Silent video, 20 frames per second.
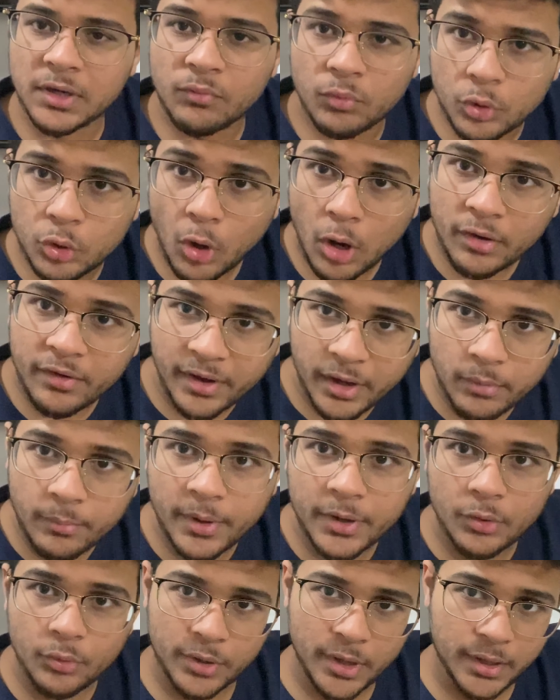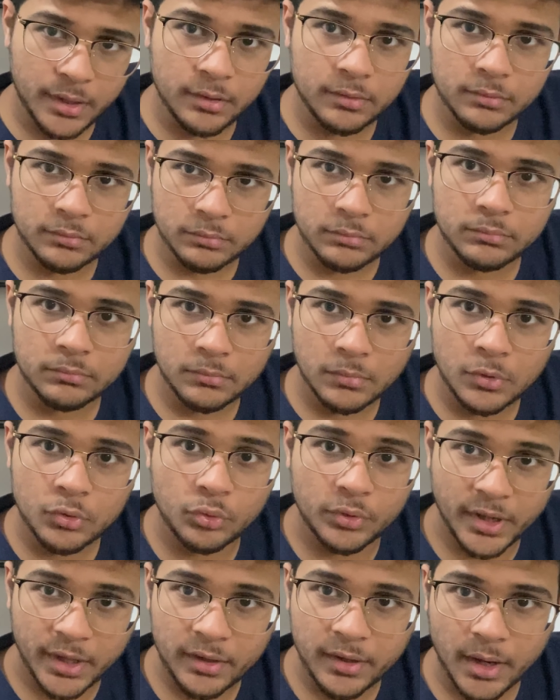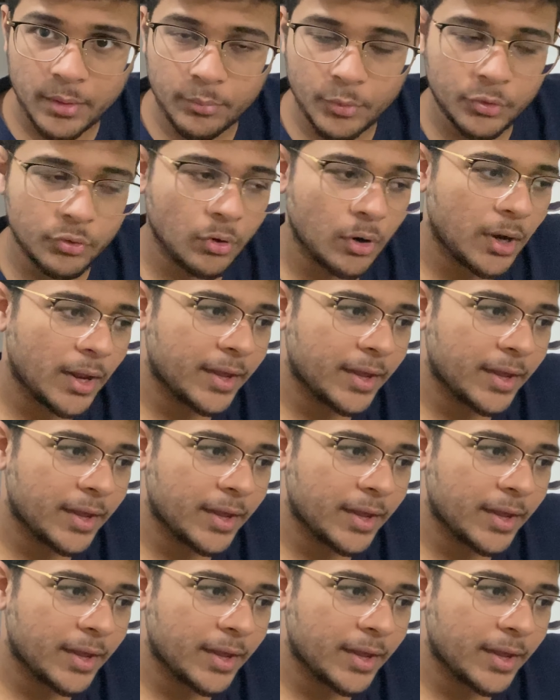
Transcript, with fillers: would not recommend you take Clenbuterol.